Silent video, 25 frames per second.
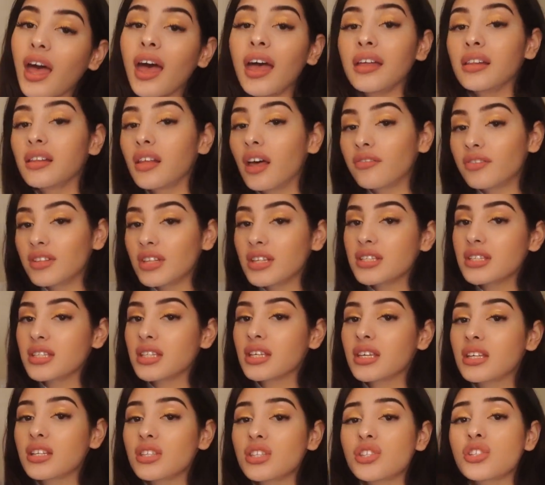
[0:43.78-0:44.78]
I love this
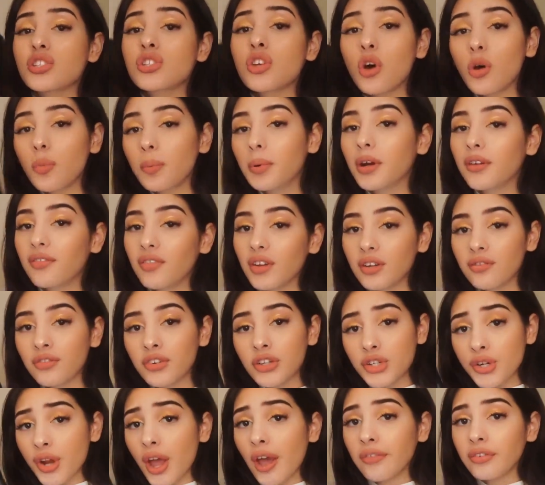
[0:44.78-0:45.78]
thing. It's so perfect
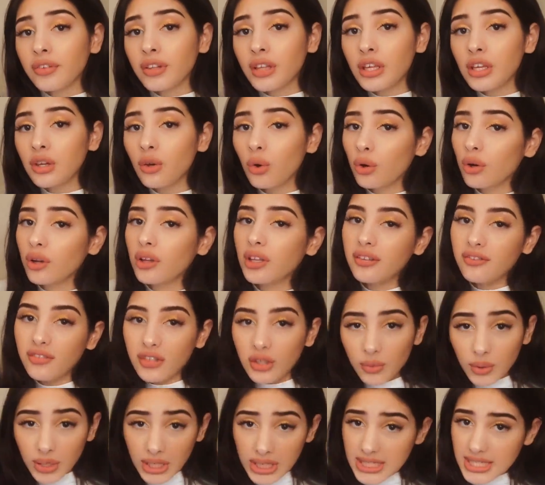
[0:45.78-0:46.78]
for traveling or
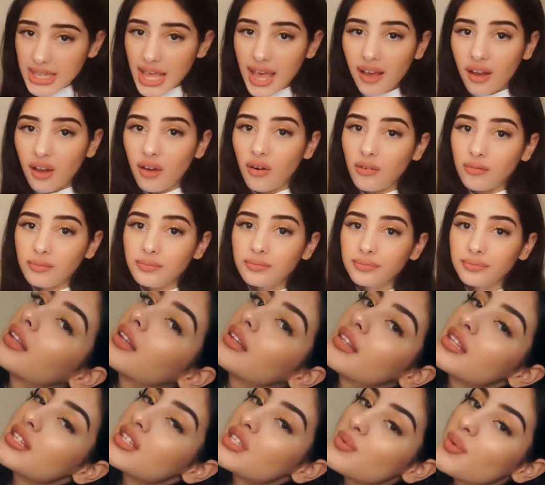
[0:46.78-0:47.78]
even when it's at home.
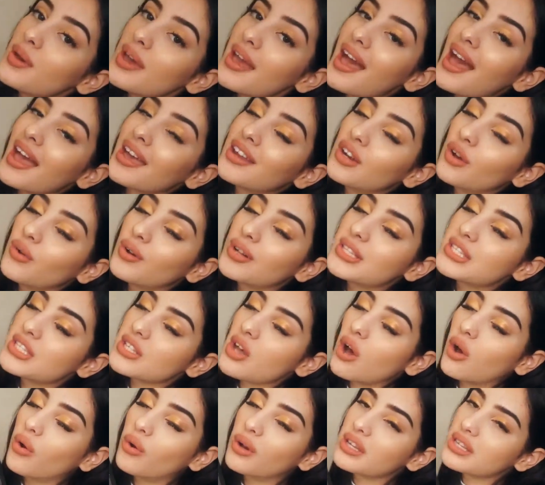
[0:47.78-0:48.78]
This way I know it's
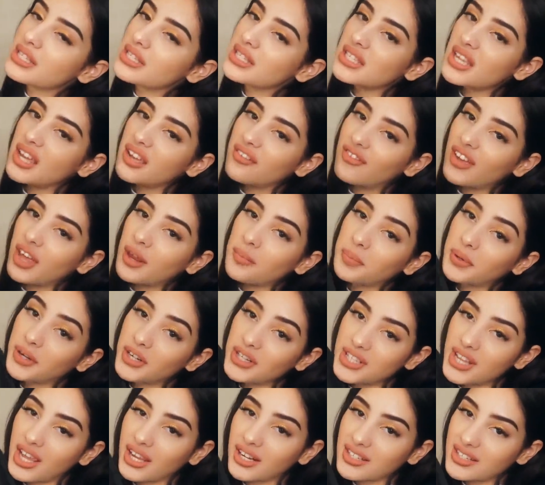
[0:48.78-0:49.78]
always safe and
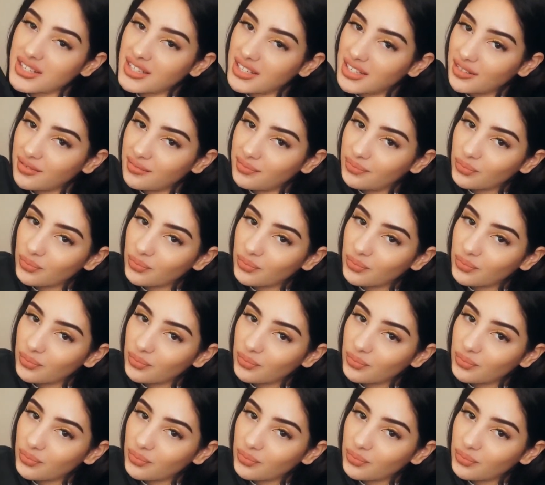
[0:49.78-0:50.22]
protected.